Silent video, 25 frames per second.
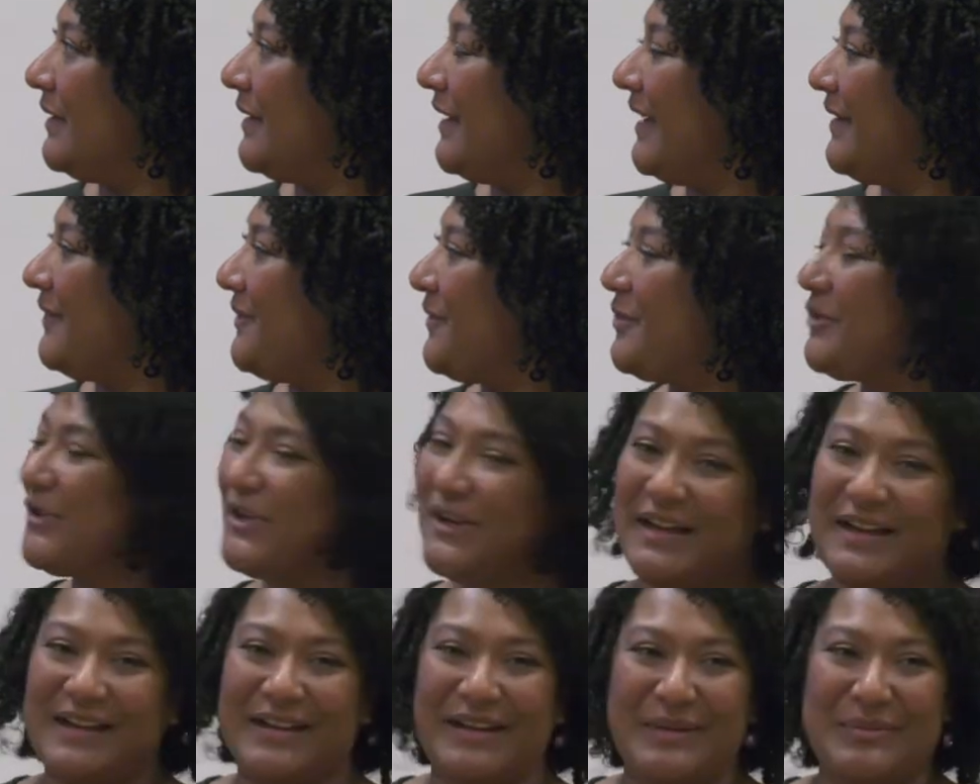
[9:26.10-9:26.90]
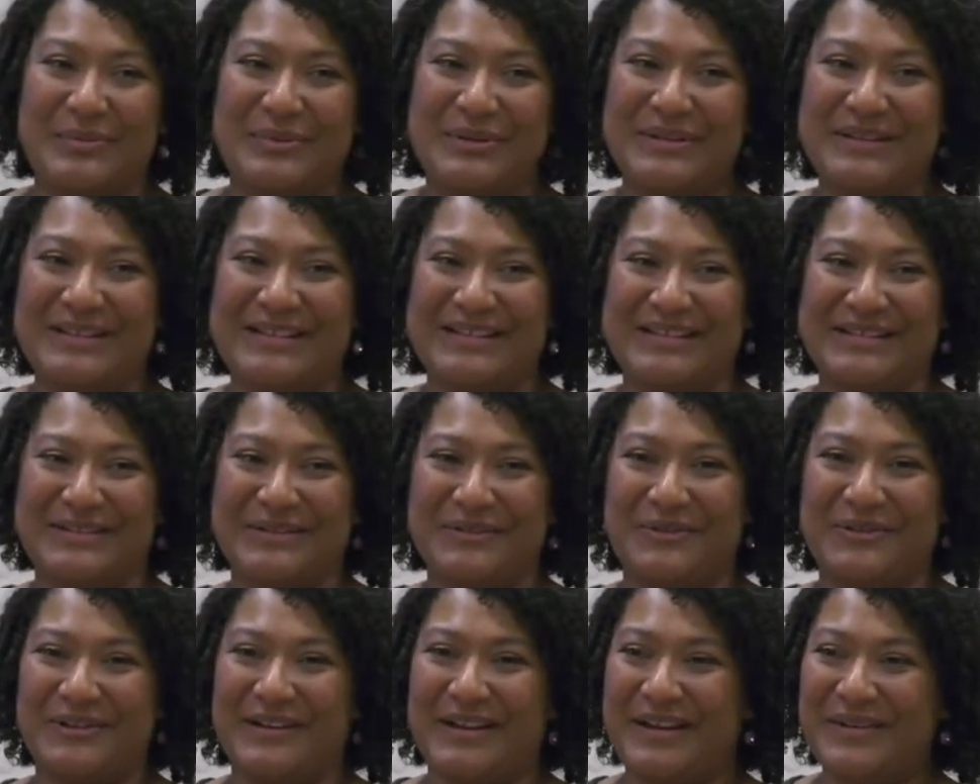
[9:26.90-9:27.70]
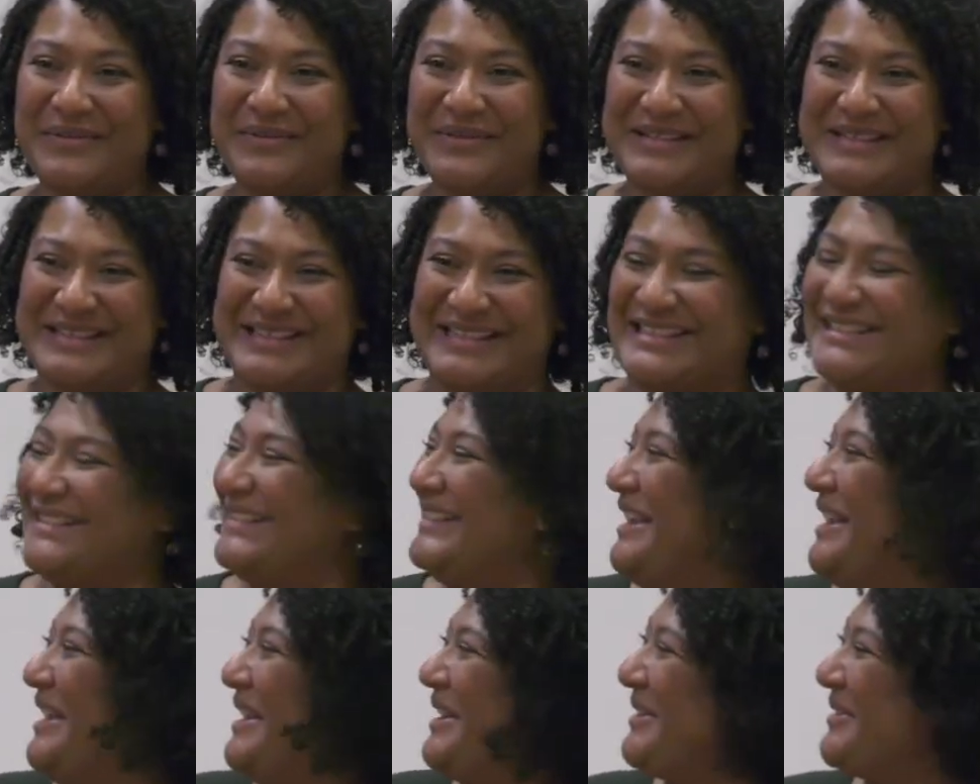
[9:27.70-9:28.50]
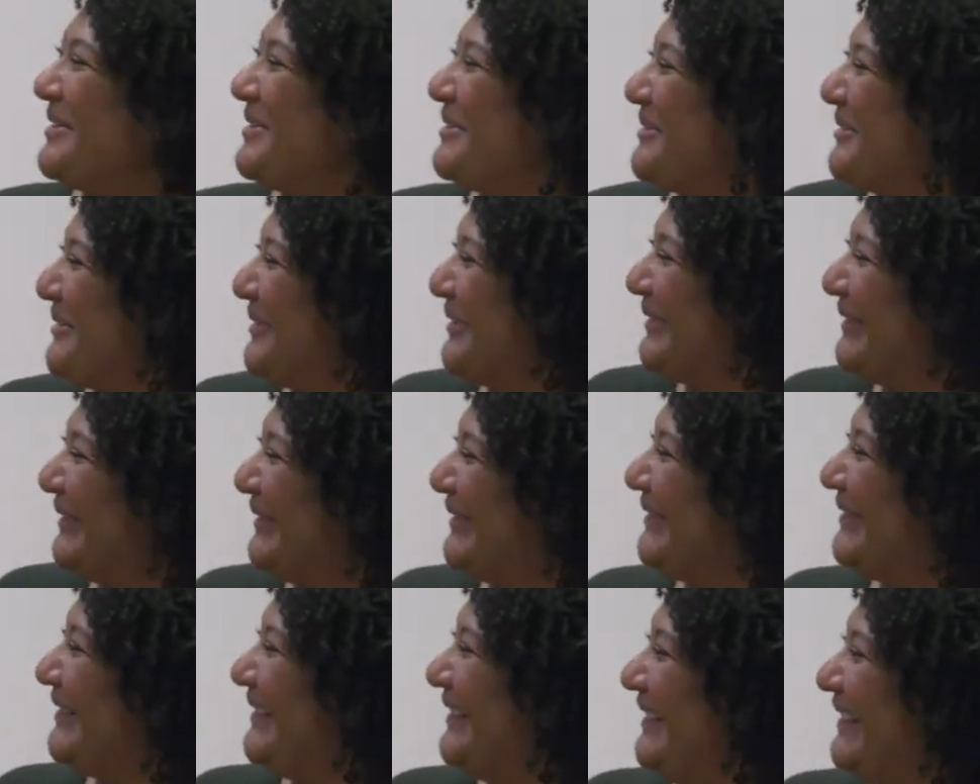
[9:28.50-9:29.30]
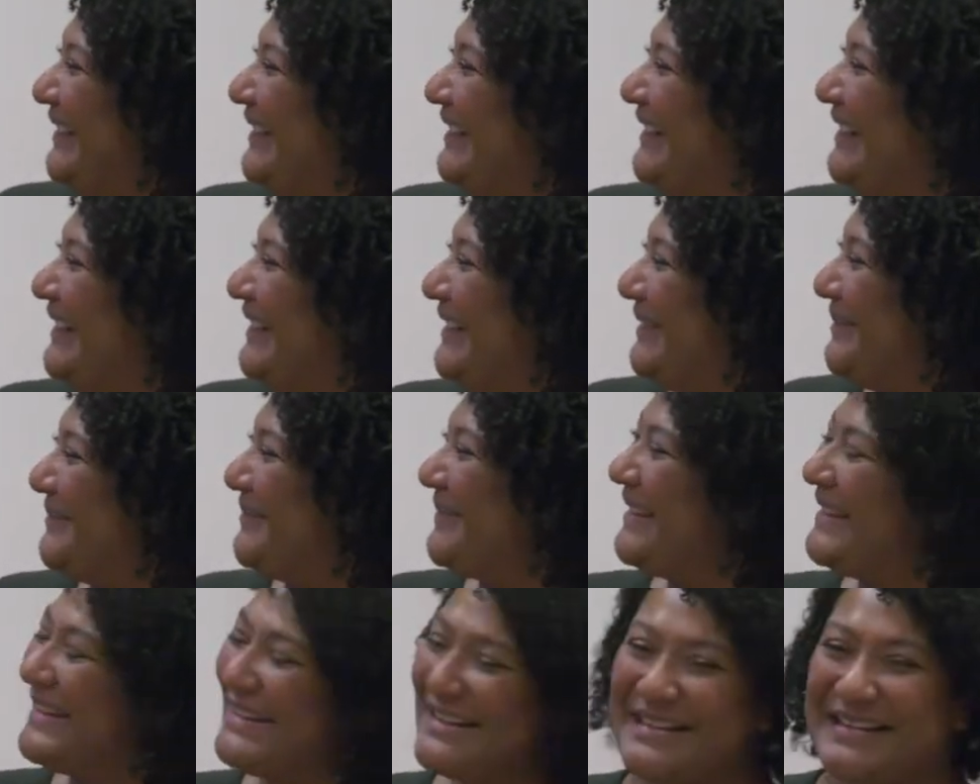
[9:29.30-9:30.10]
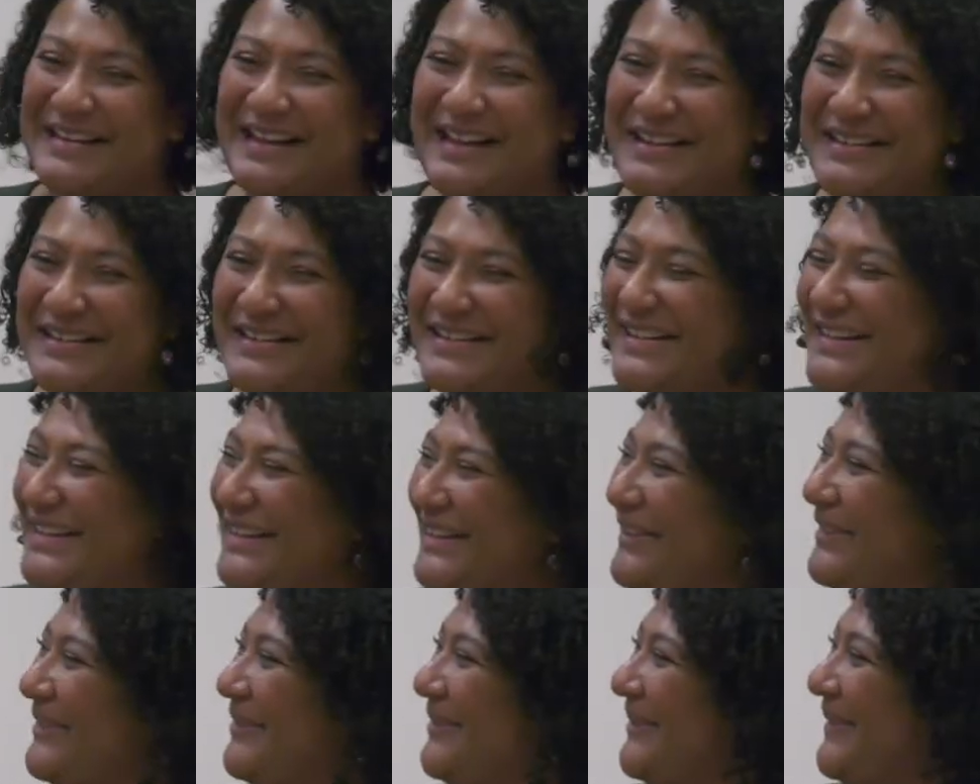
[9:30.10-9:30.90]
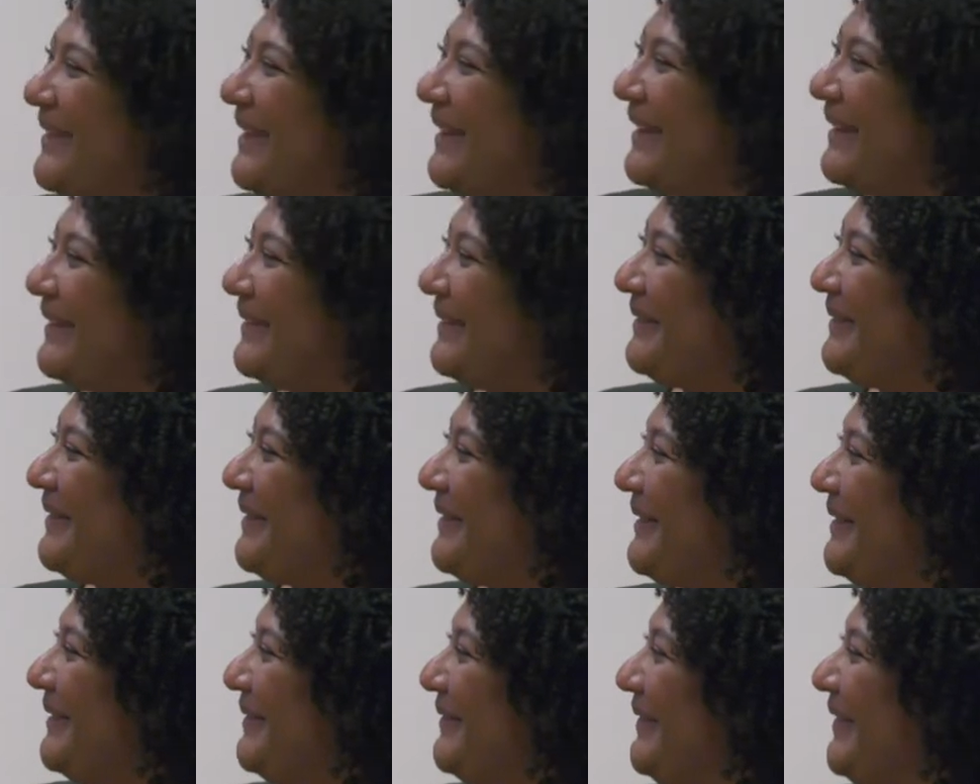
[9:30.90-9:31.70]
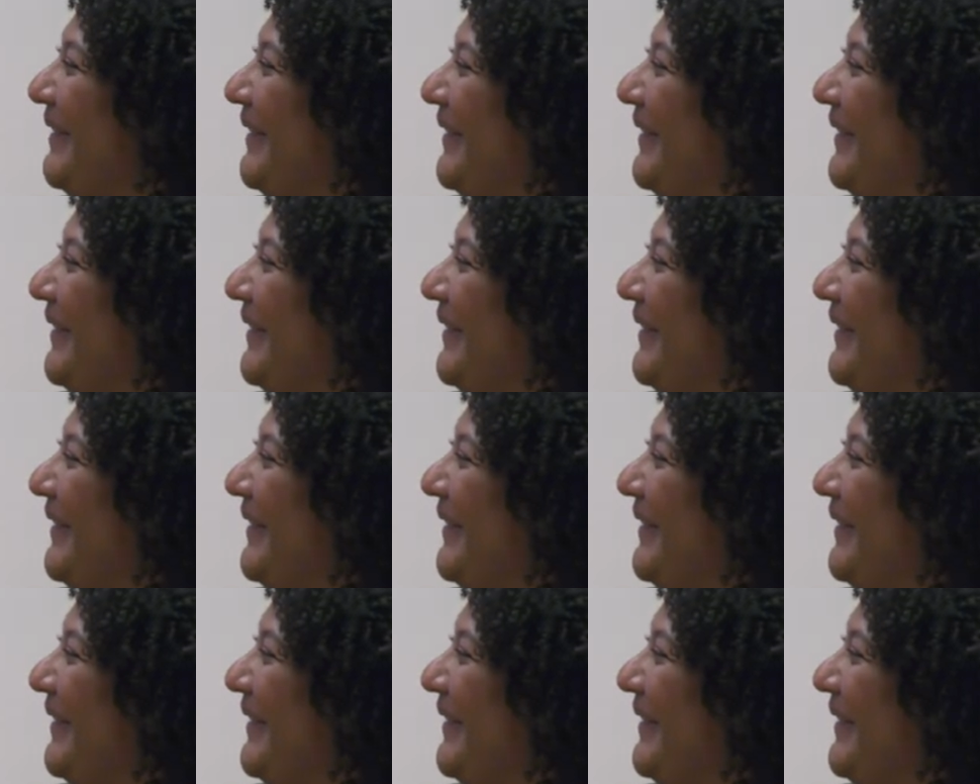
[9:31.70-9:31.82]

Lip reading: I forgot I put these graphics in here. I'm thinking, how did I do that? Okay.